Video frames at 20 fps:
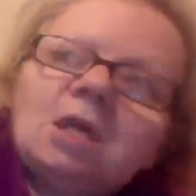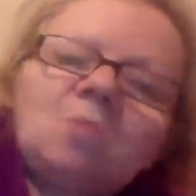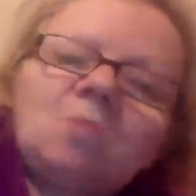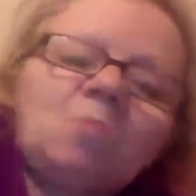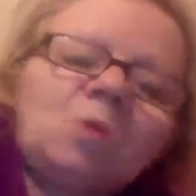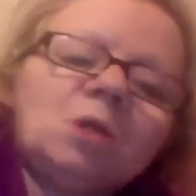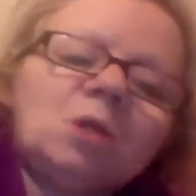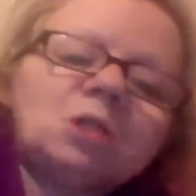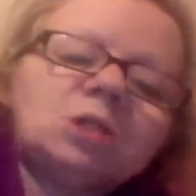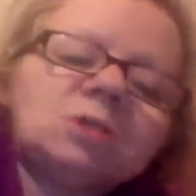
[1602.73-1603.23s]

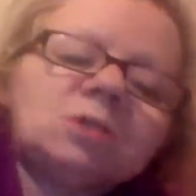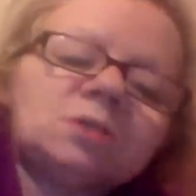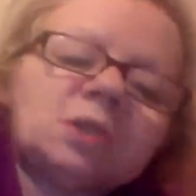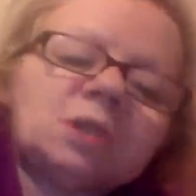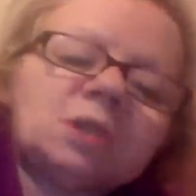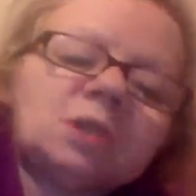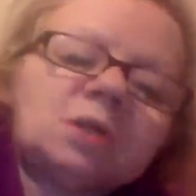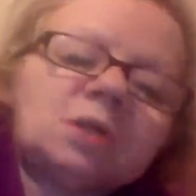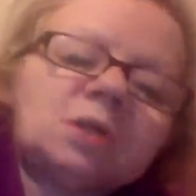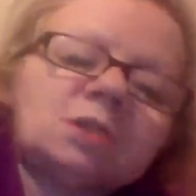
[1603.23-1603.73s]
And why do you
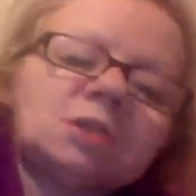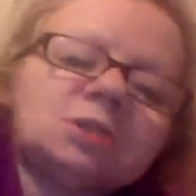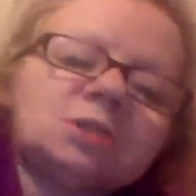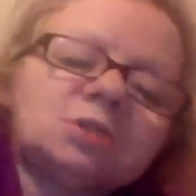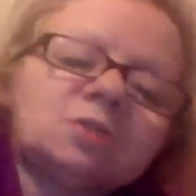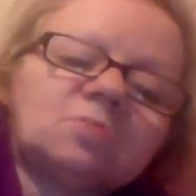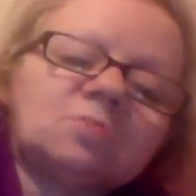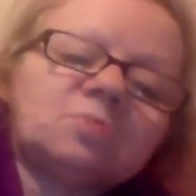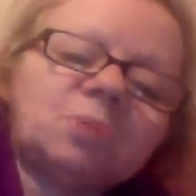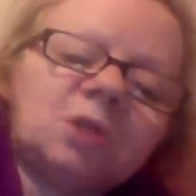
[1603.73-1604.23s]
think I had to
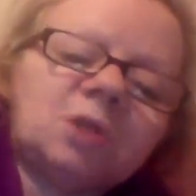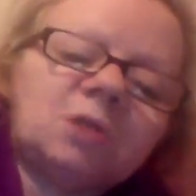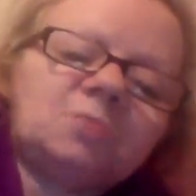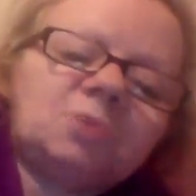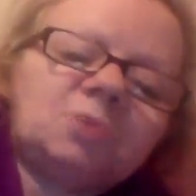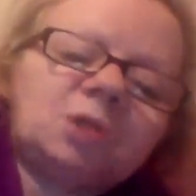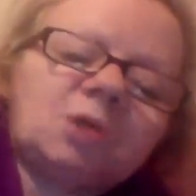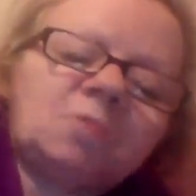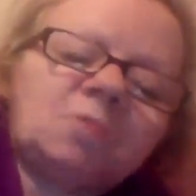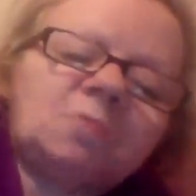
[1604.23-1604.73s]
stop
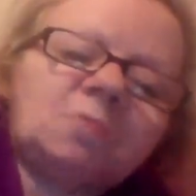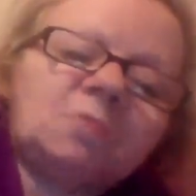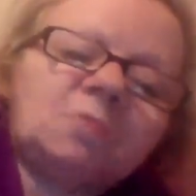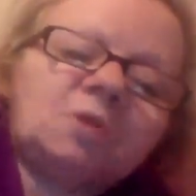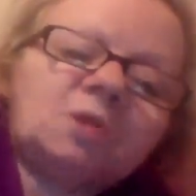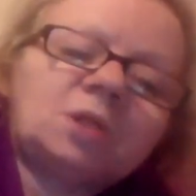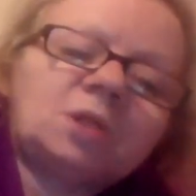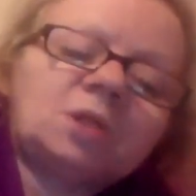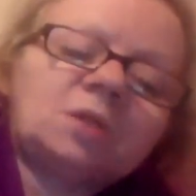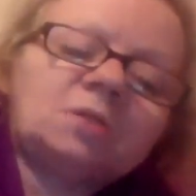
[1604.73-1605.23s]
people coming
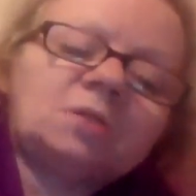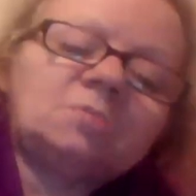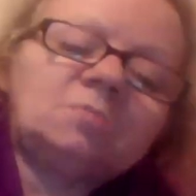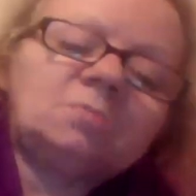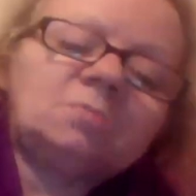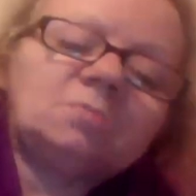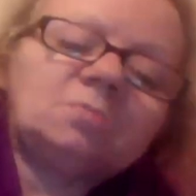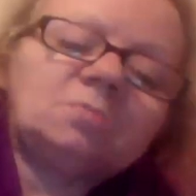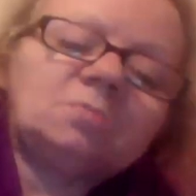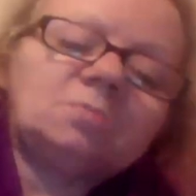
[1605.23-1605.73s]
my
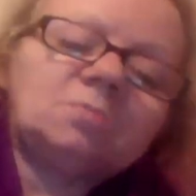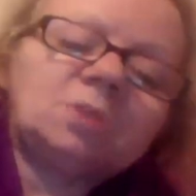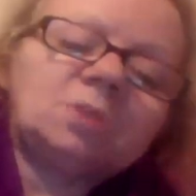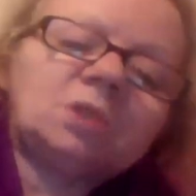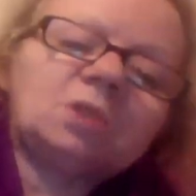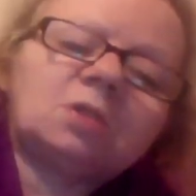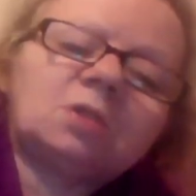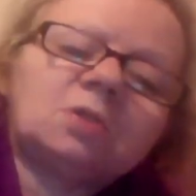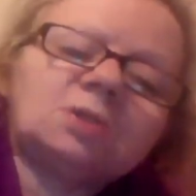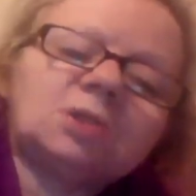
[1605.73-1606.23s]
home?
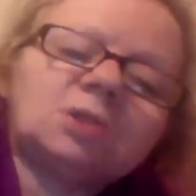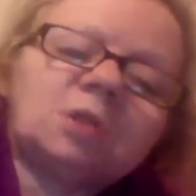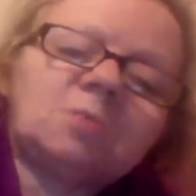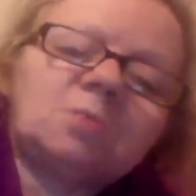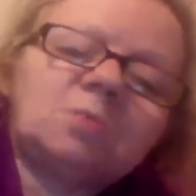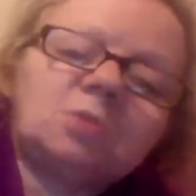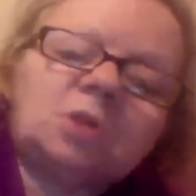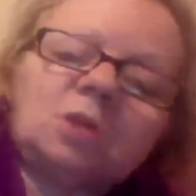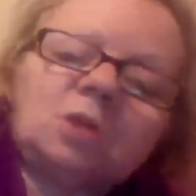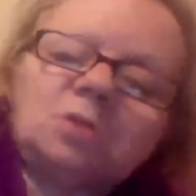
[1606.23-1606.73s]
Because they
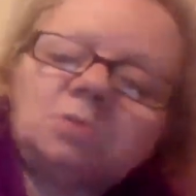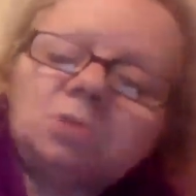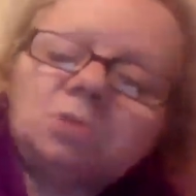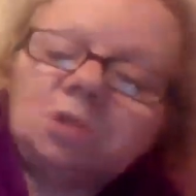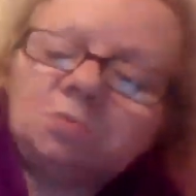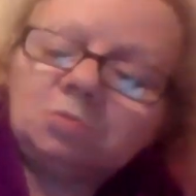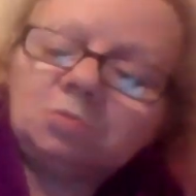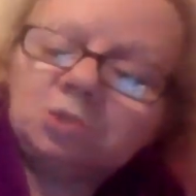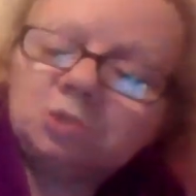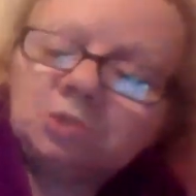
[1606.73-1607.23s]
would own
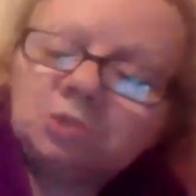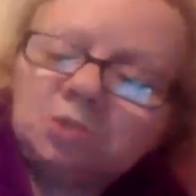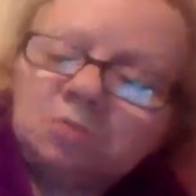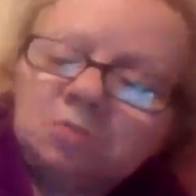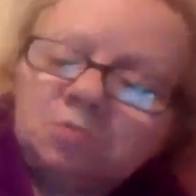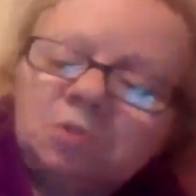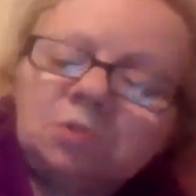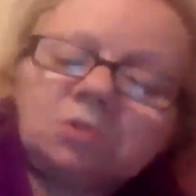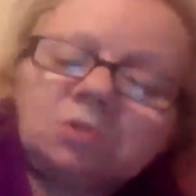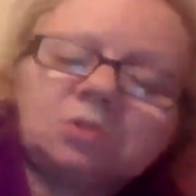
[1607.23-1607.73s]
up to the
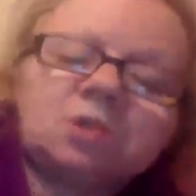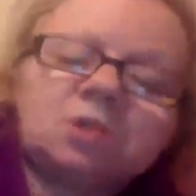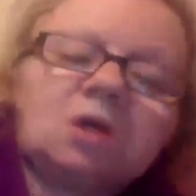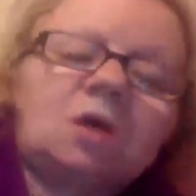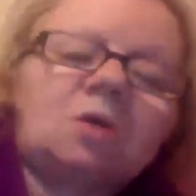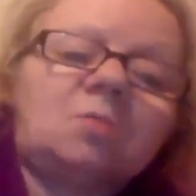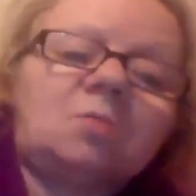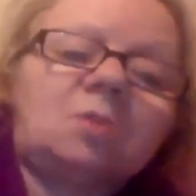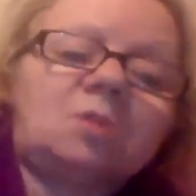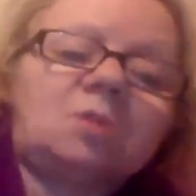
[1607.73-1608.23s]
abuse
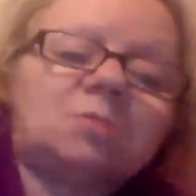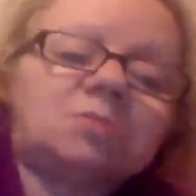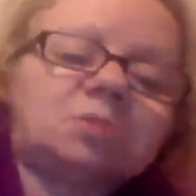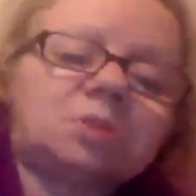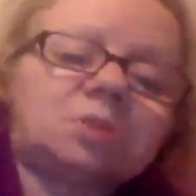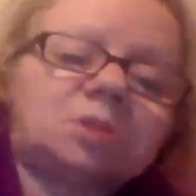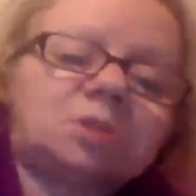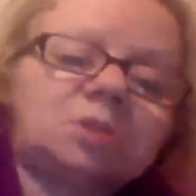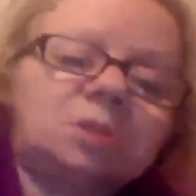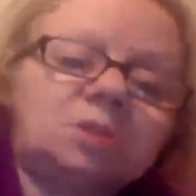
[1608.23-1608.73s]
that I went
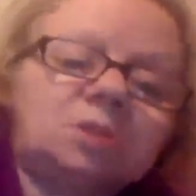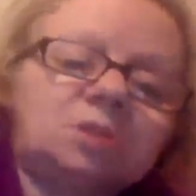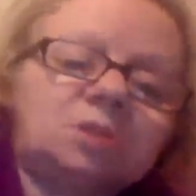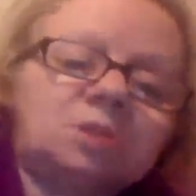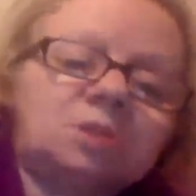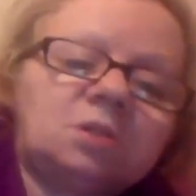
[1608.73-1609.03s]
through.